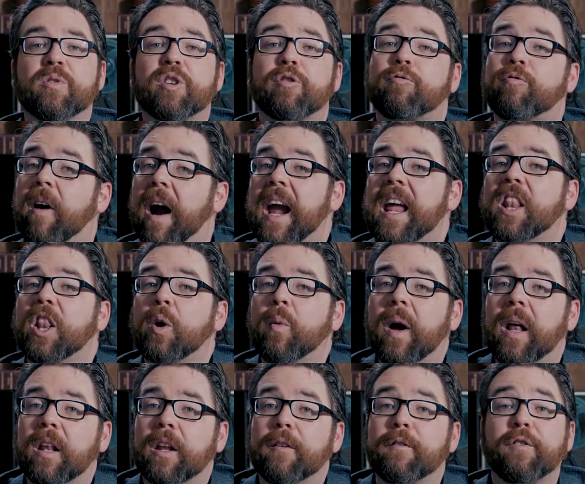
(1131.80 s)
you to Ryan
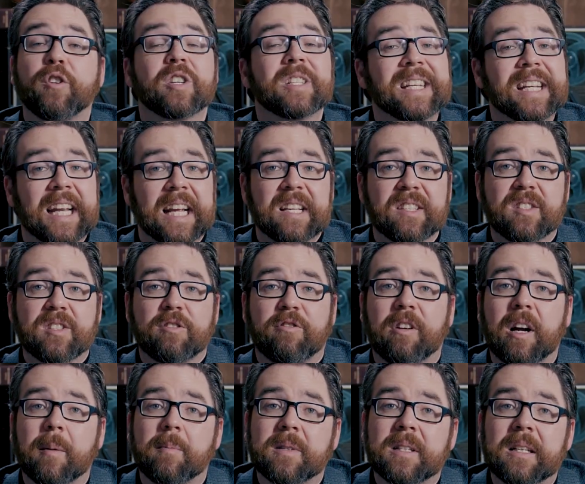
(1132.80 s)
Llewellyn for today's
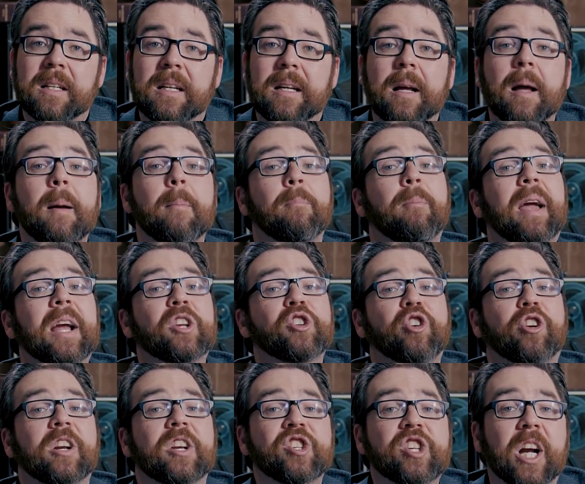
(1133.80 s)
script. Make
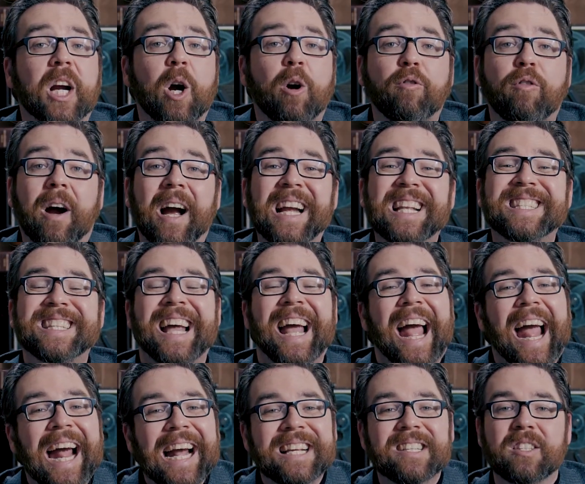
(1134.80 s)
sure to check out Ryan's
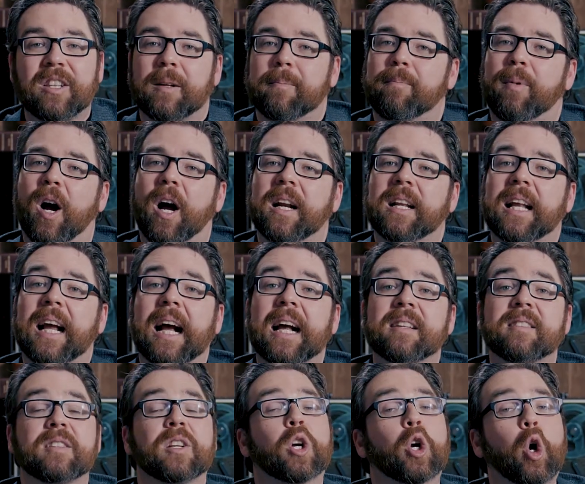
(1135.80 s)
excellent
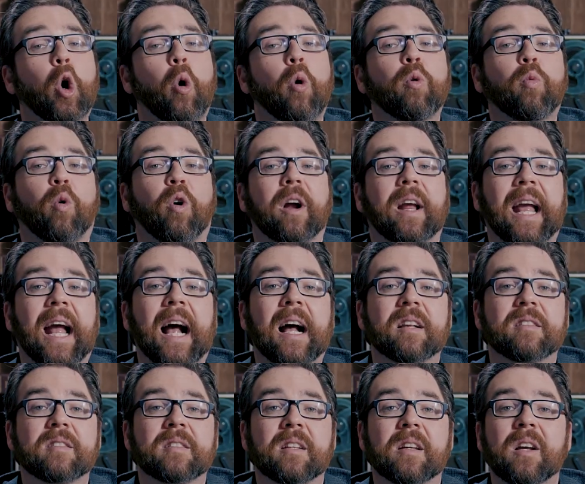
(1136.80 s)
podcast, Cold War
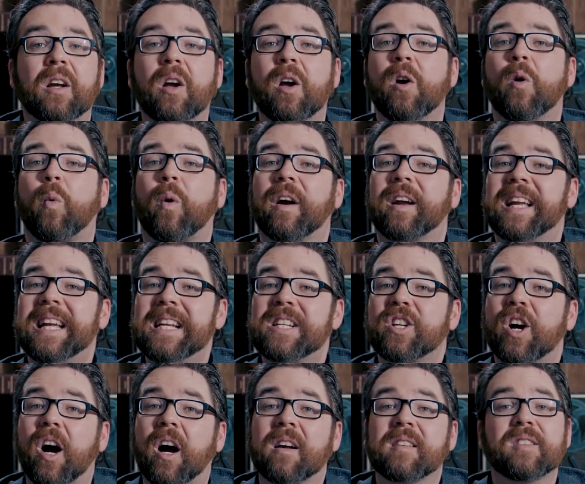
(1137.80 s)
Cast, where he
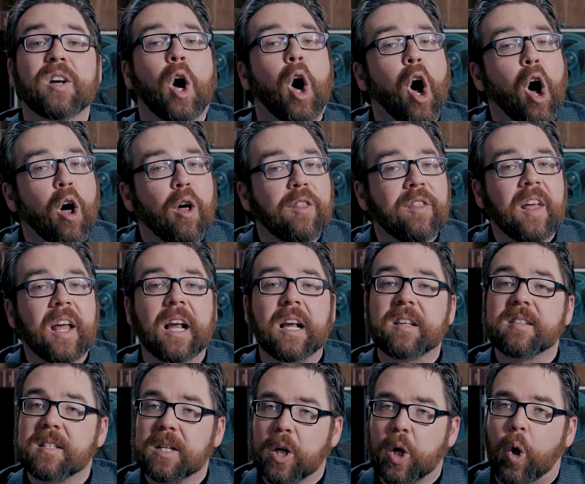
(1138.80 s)
talks all
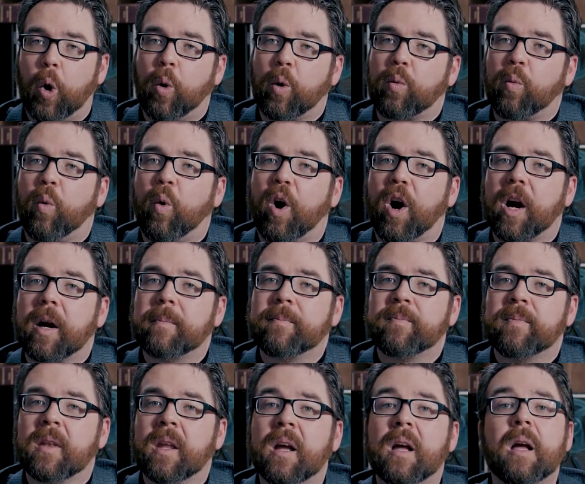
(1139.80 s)
things Cold War.
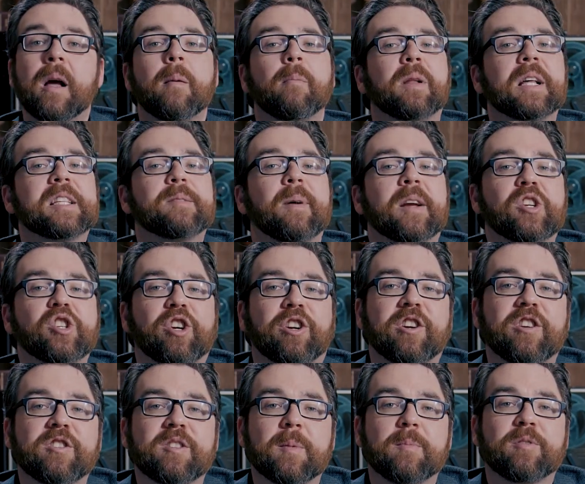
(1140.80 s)
Please make
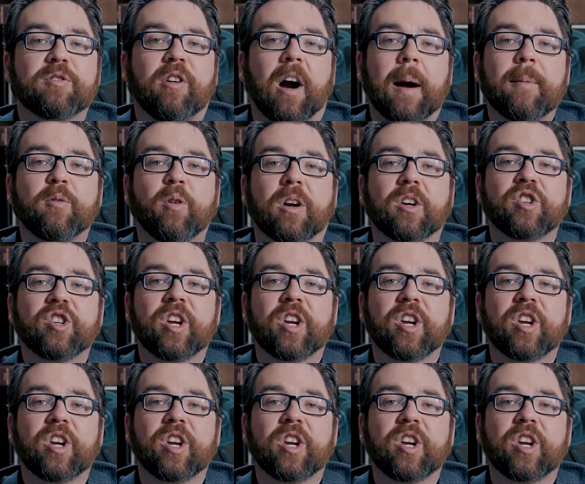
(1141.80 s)
sure you're subscribed to